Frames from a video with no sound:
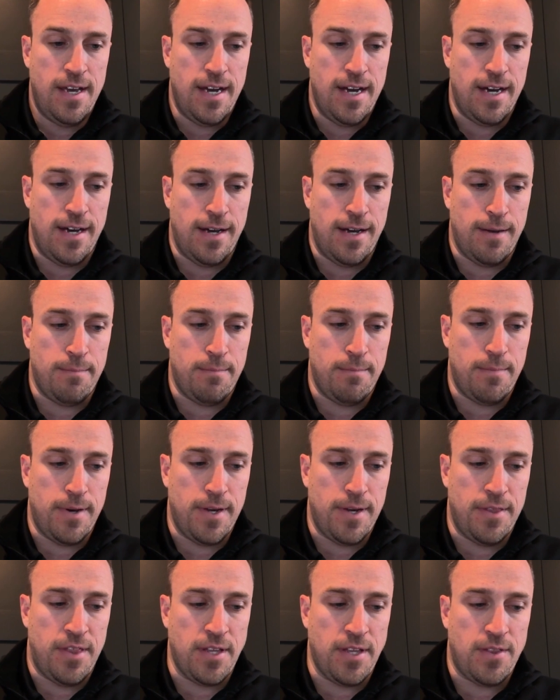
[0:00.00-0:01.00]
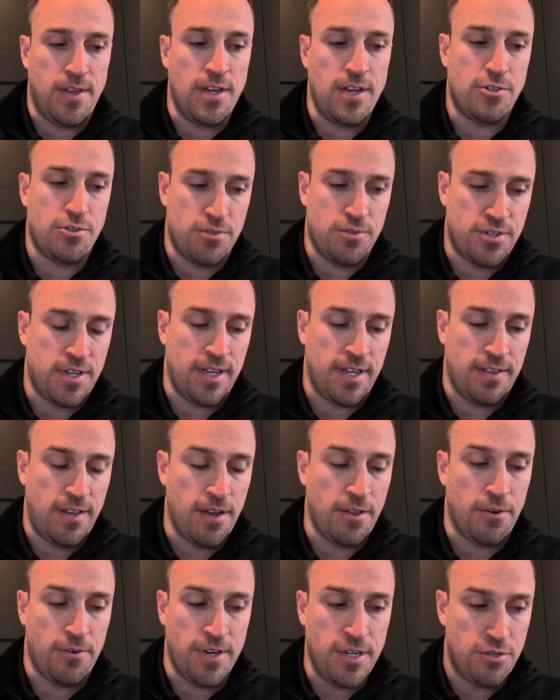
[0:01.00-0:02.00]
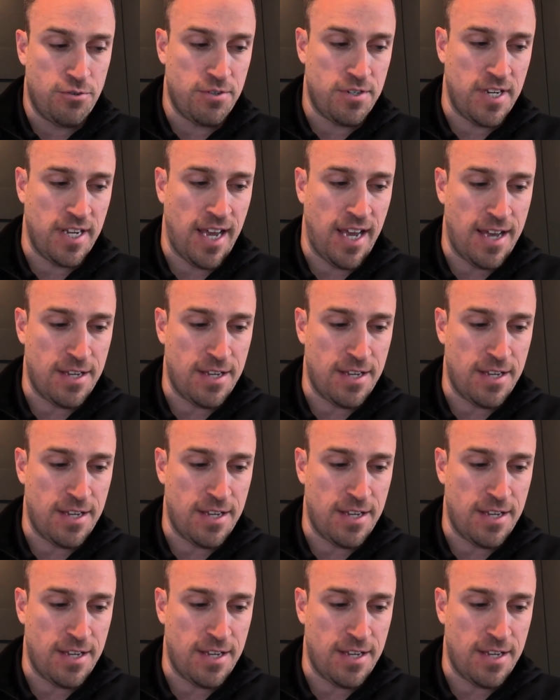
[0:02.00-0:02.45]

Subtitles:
I think the other interesting